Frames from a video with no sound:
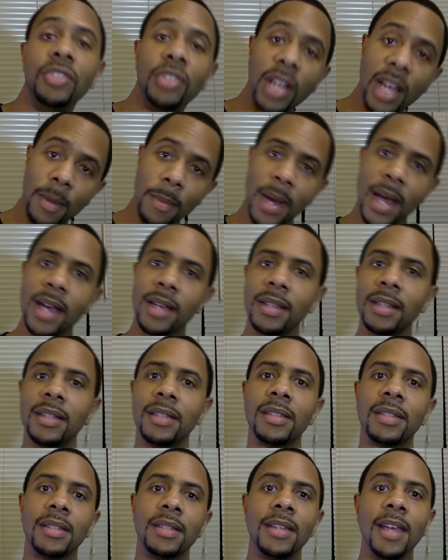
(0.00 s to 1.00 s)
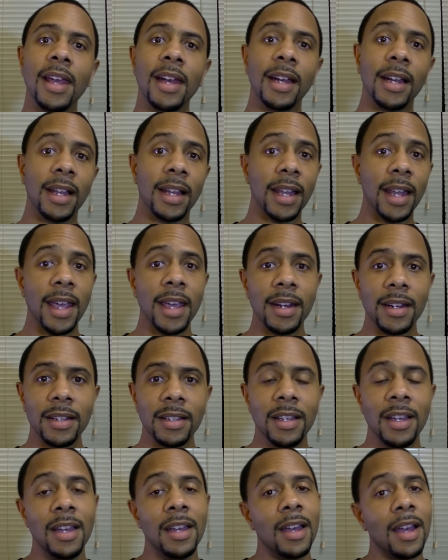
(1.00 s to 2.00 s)
Jay Mathis down in Atlanta.
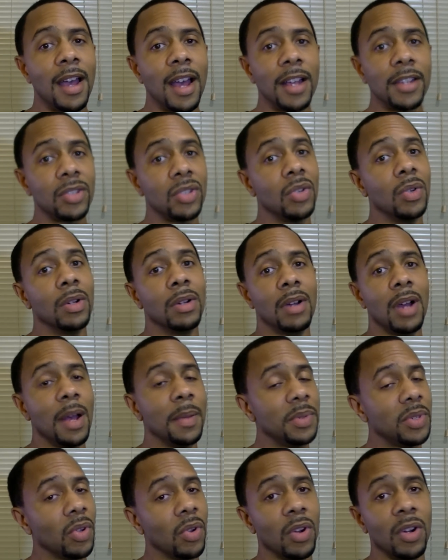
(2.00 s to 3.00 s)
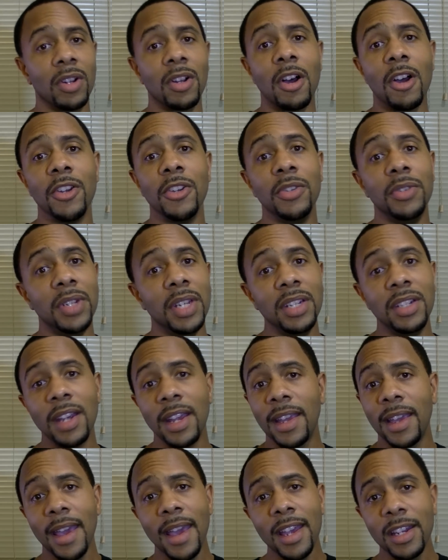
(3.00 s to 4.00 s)
I still, I'm still gonna call you
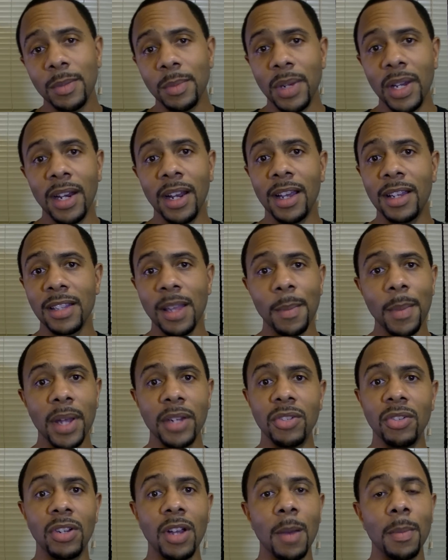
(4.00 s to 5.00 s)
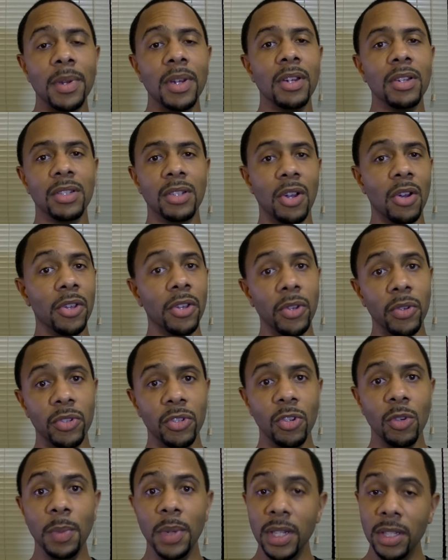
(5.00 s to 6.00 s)
DJ Cash Money because I met you a couple years ago on
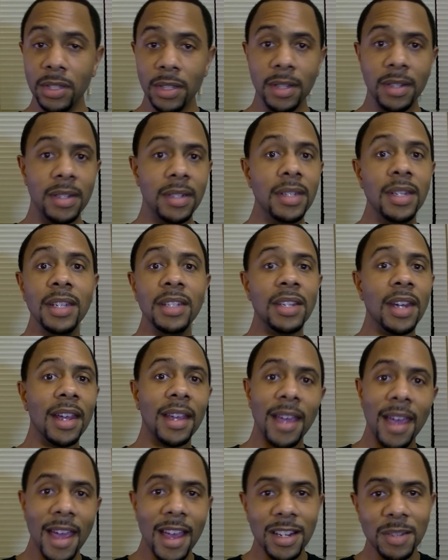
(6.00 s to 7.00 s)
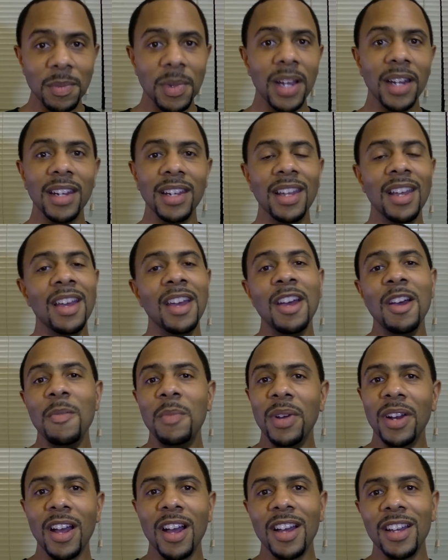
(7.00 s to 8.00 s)
YouTube as DJ Cash Money,
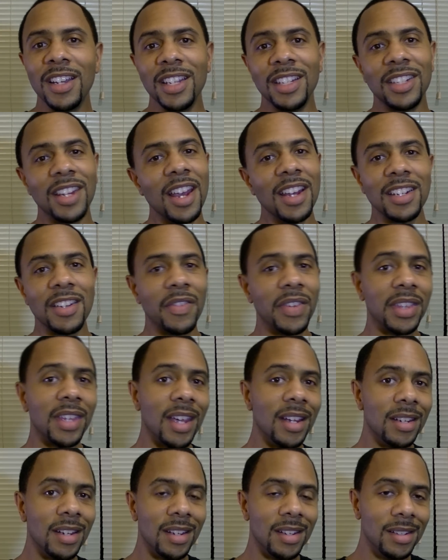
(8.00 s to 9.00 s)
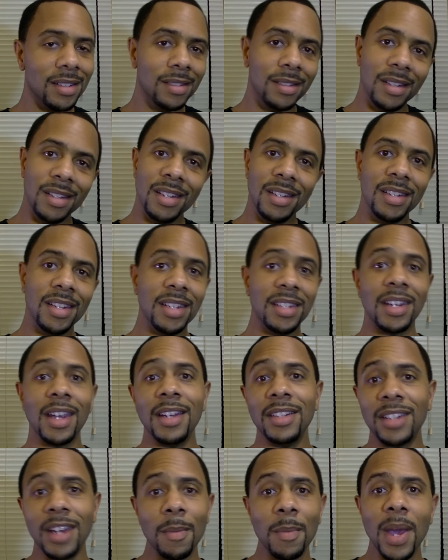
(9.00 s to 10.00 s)
but uh, he changed everything to
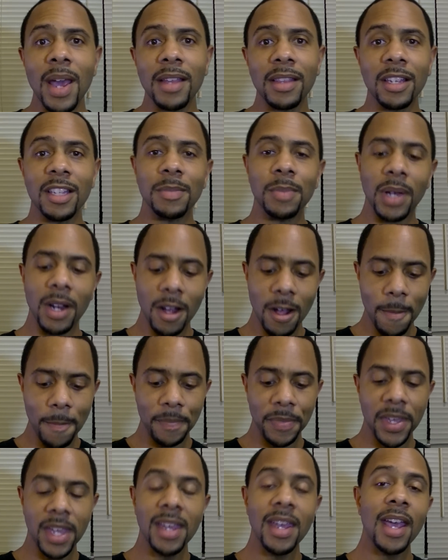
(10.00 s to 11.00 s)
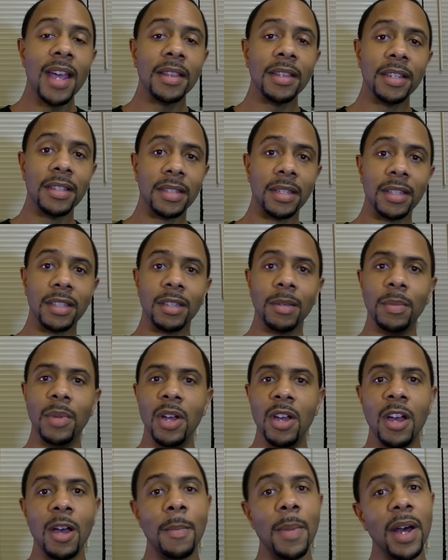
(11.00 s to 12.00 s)
DJ Jay Mathis. But um, he had this system
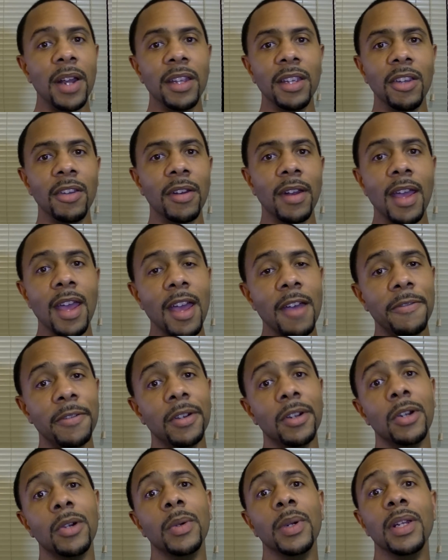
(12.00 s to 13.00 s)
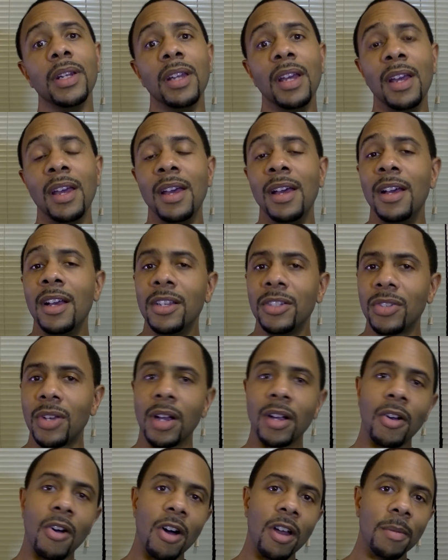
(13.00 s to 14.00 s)
about a year and a half ago, and so I
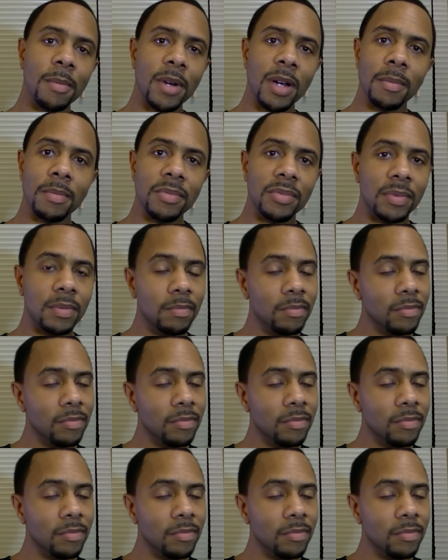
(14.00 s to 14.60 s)
called him up,